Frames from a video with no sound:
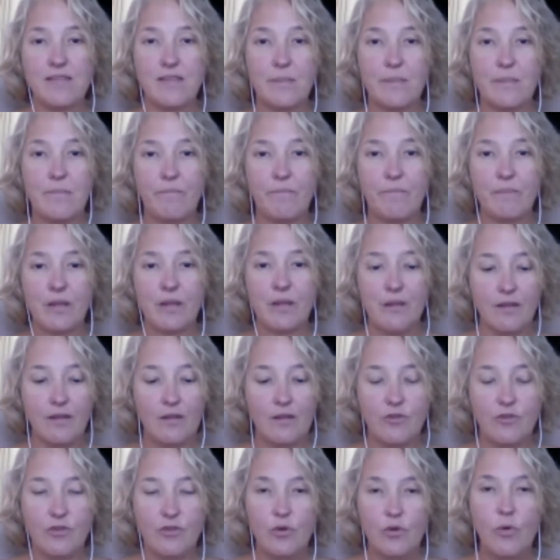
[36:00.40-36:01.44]
them.
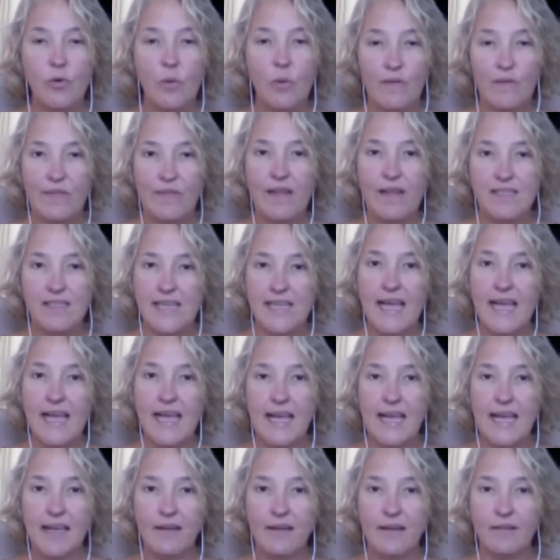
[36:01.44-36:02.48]
Do what they
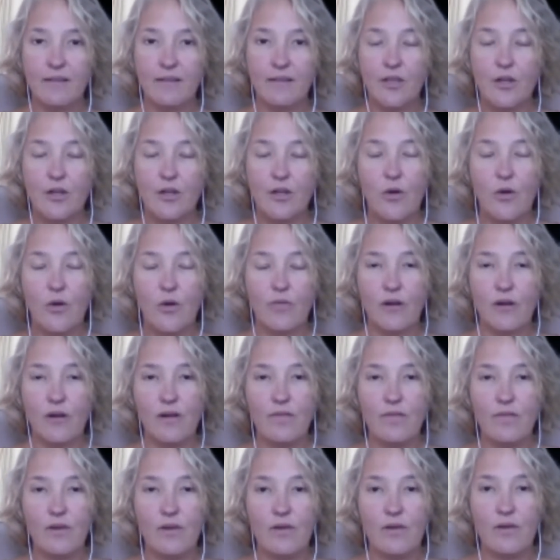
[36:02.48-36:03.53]
say.
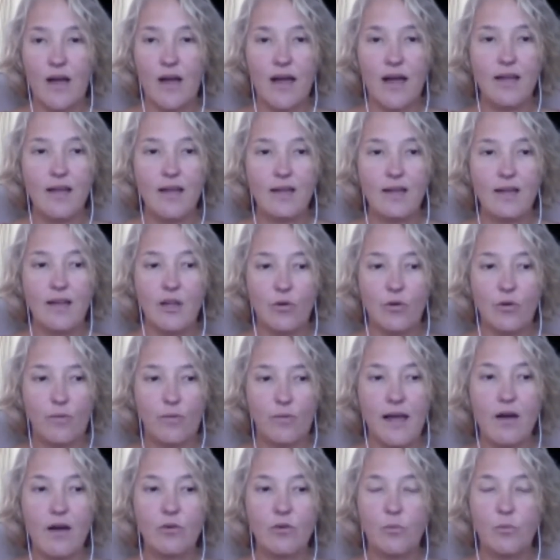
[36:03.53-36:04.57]
They're not kidding
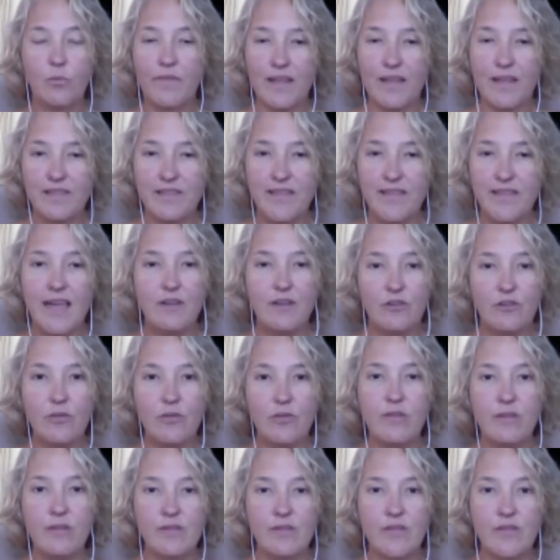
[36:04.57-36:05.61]
around when they say to
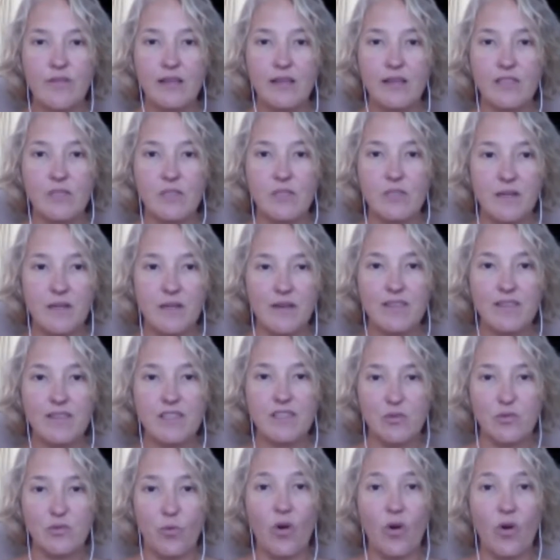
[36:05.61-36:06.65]
do these things. It's because
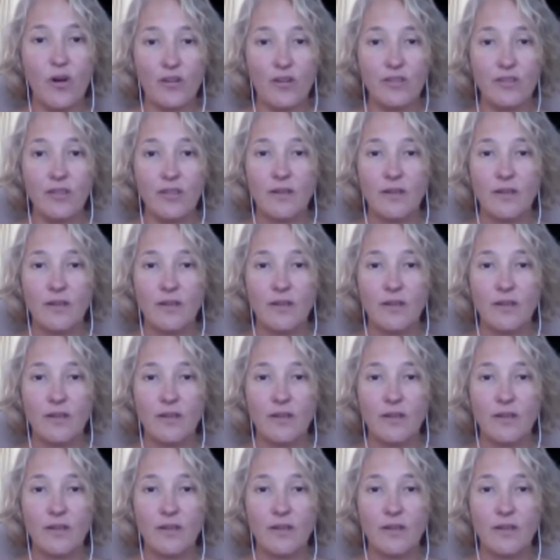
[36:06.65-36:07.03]
it's worked.